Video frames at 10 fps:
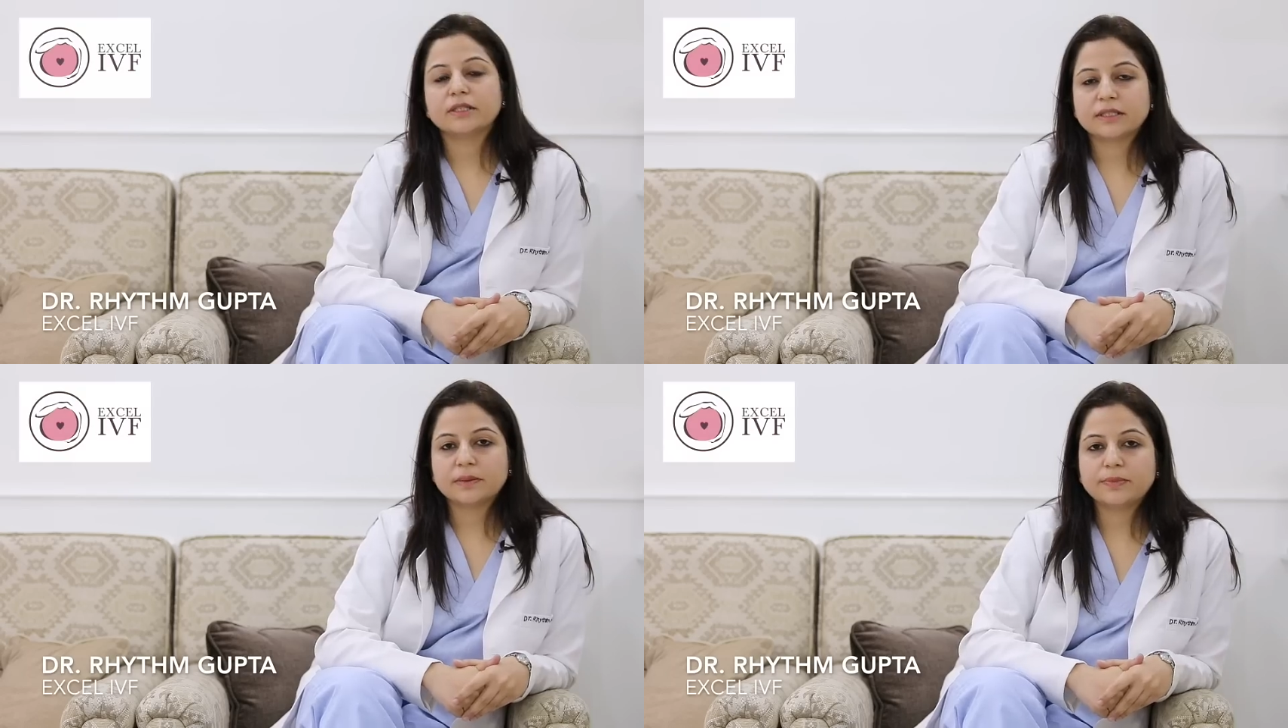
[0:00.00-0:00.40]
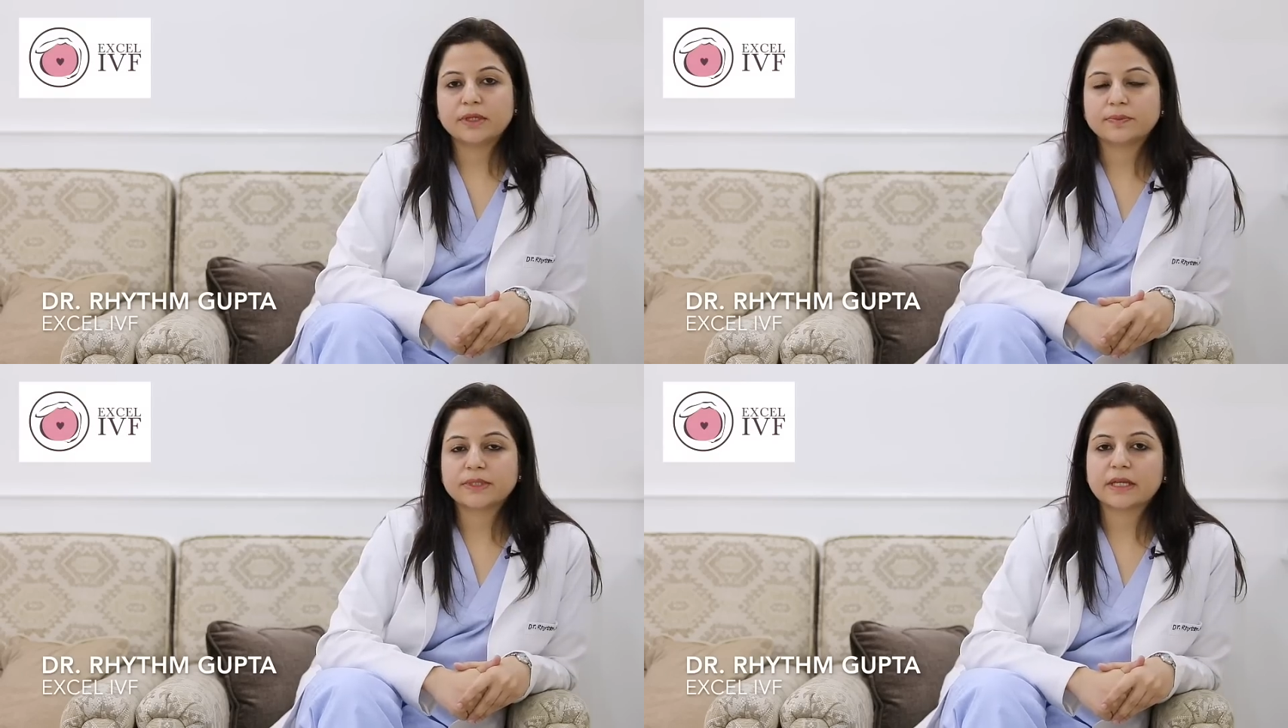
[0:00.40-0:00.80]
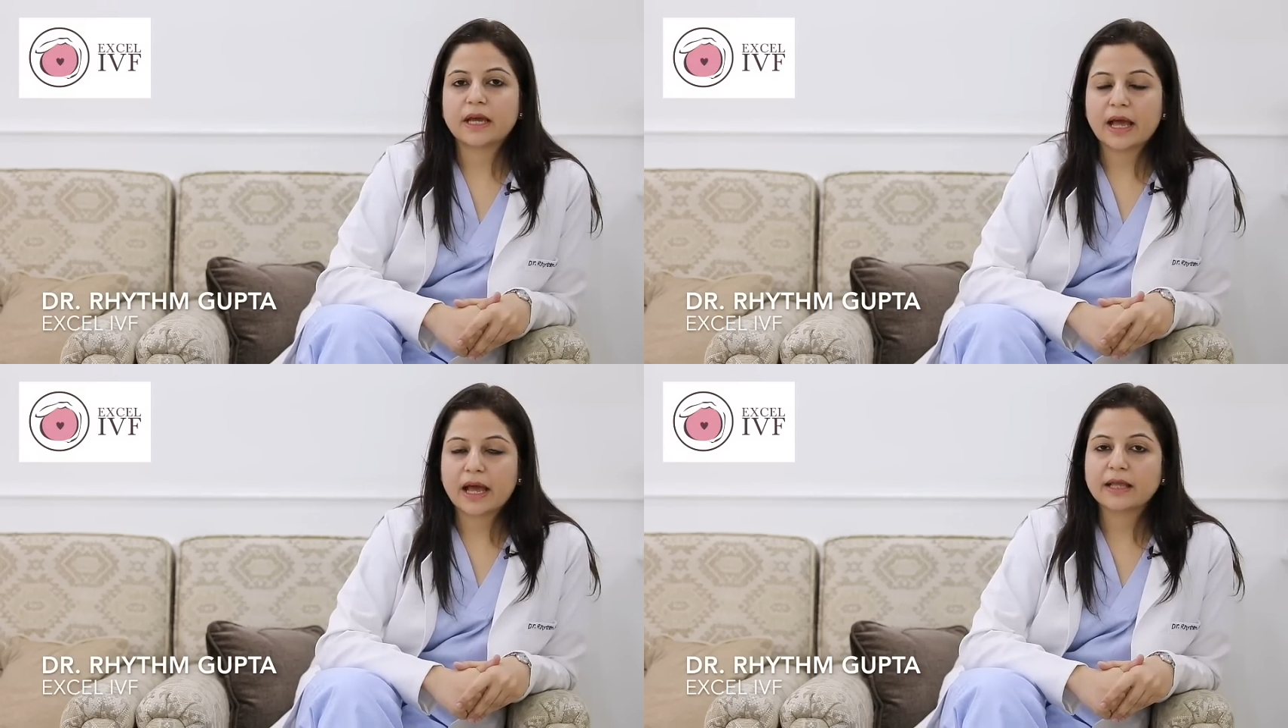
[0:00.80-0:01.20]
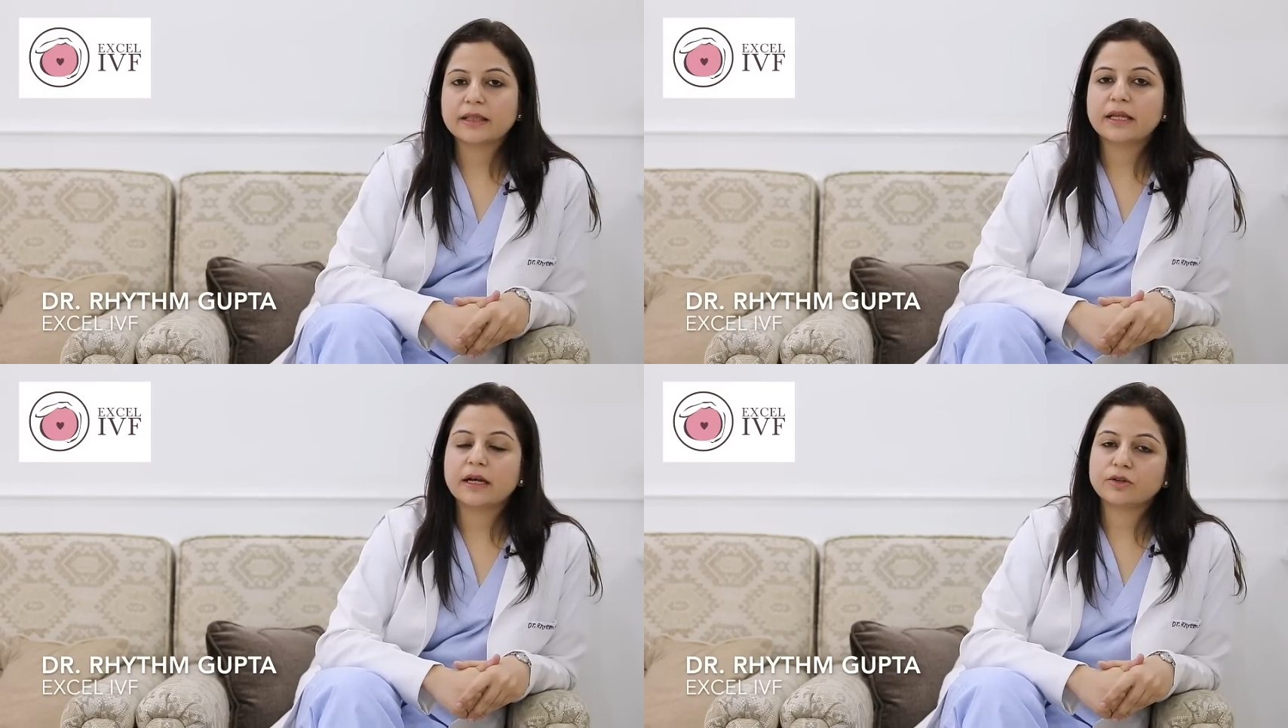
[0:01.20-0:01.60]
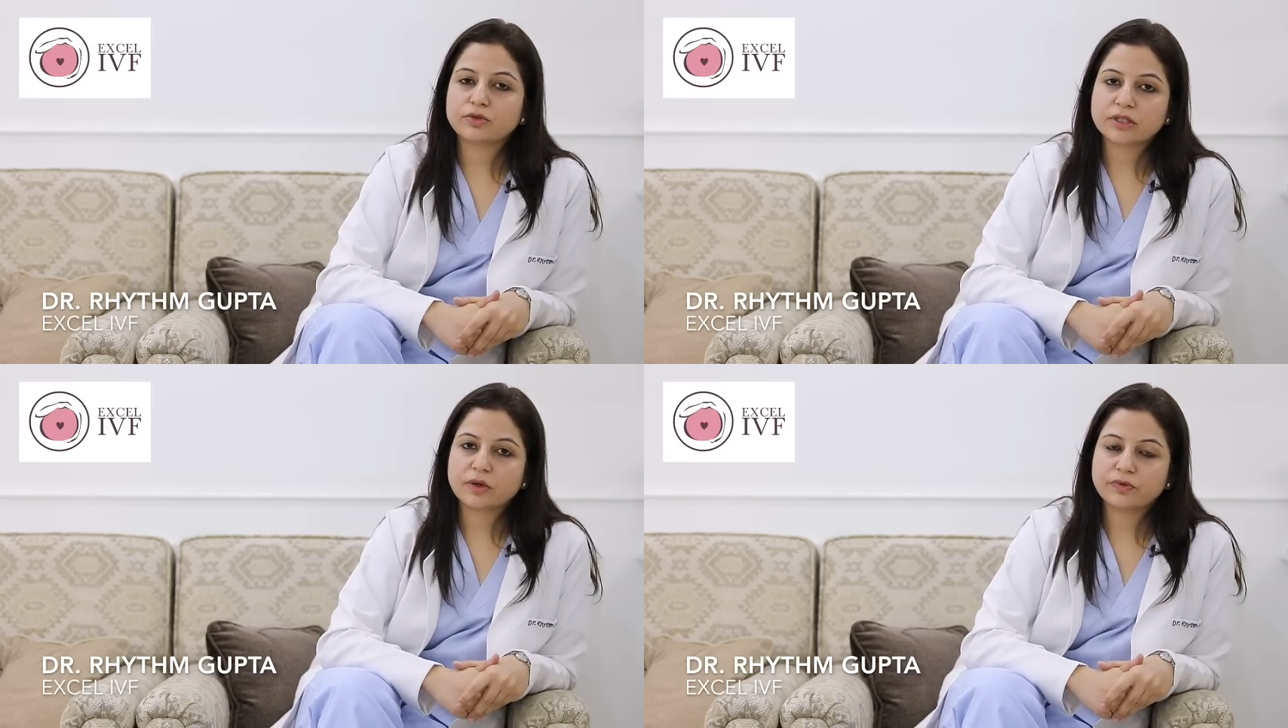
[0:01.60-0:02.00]
the symptoms and the
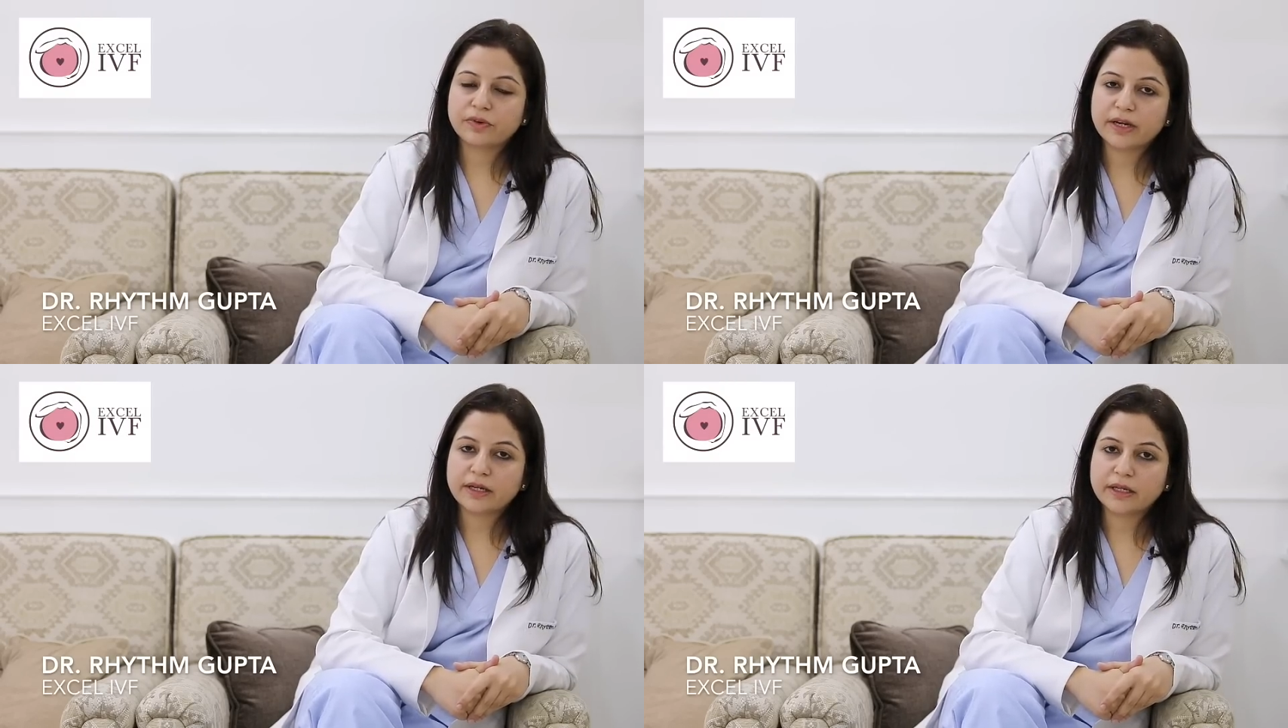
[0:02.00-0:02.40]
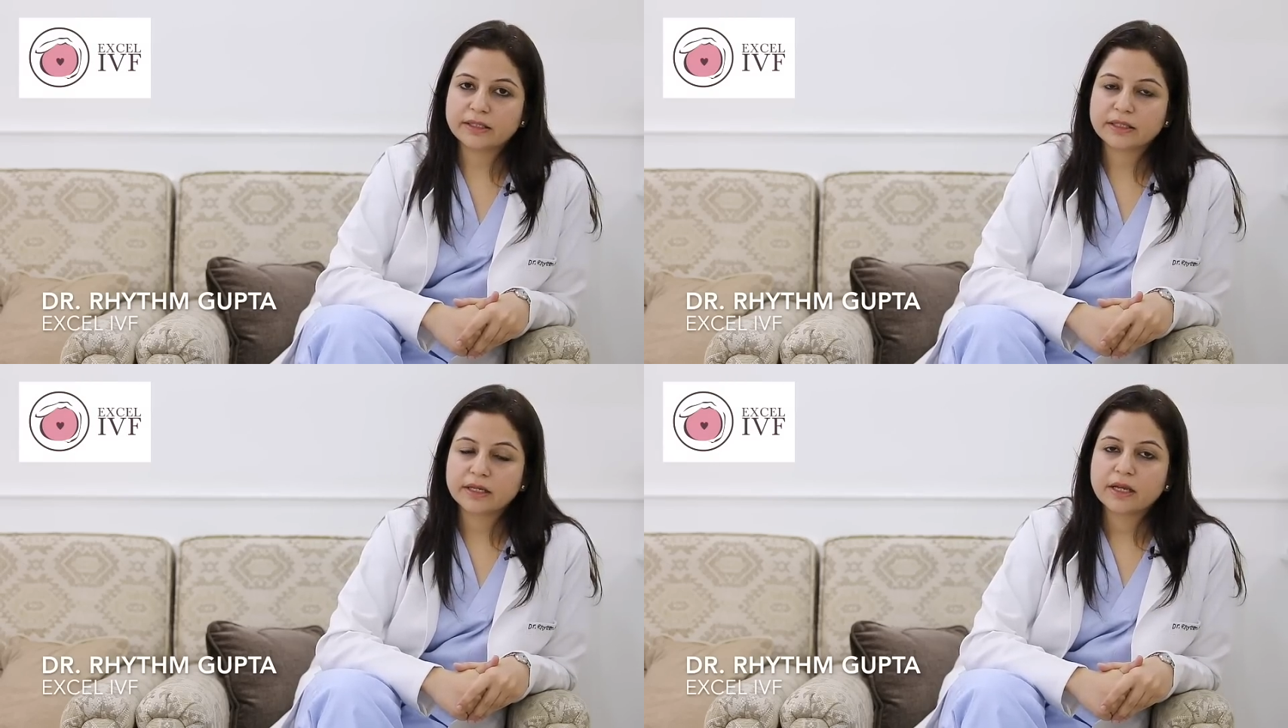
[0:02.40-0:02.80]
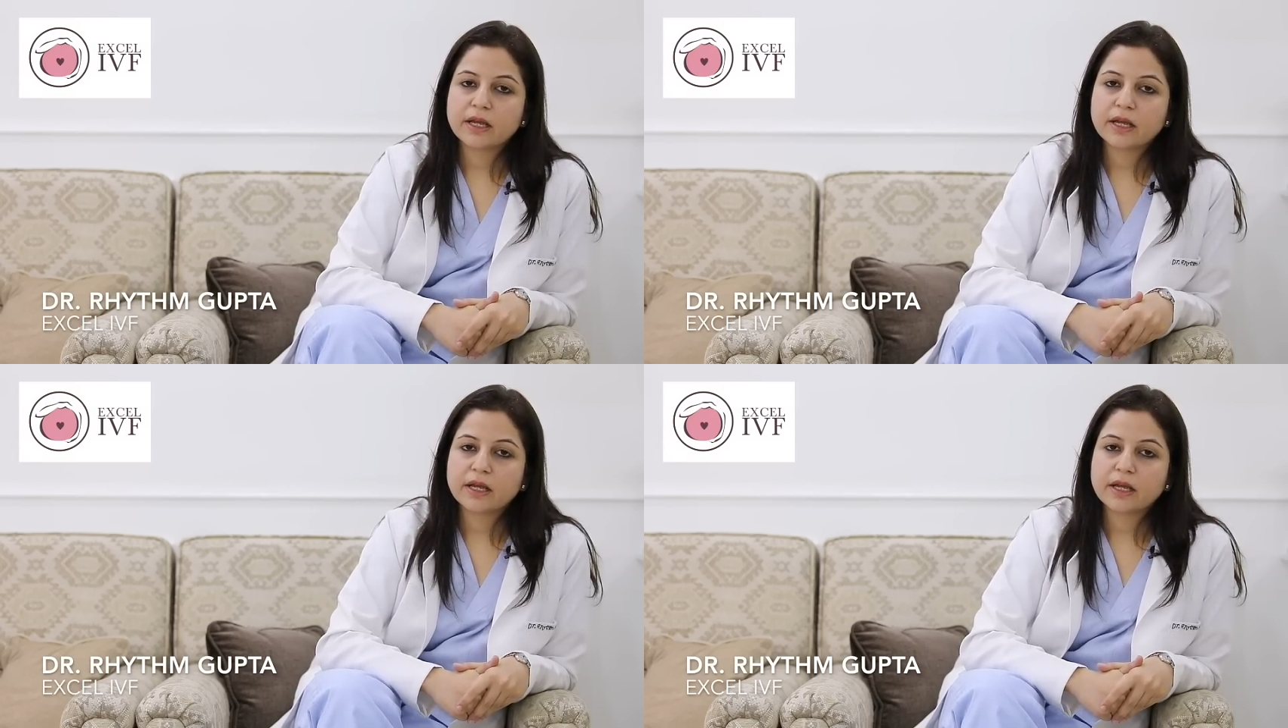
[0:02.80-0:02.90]
ultrasound findings,